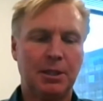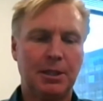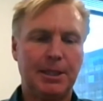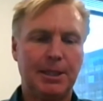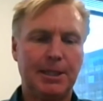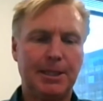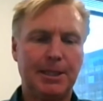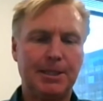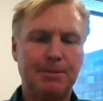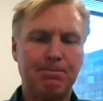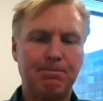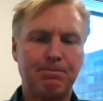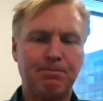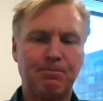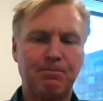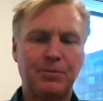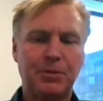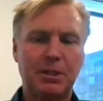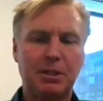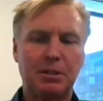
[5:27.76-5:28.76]

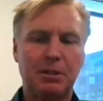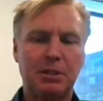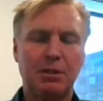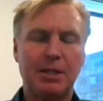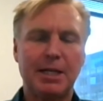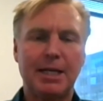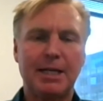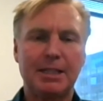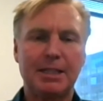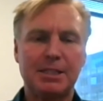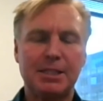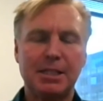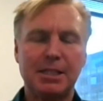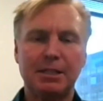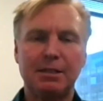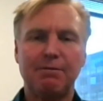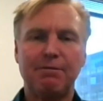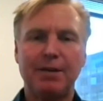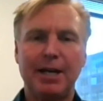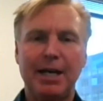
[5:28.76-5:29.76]
That
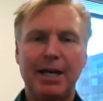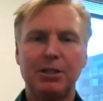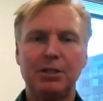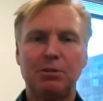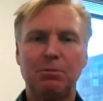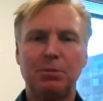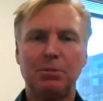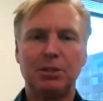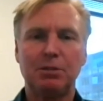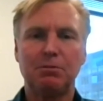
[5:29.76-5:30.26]
extended value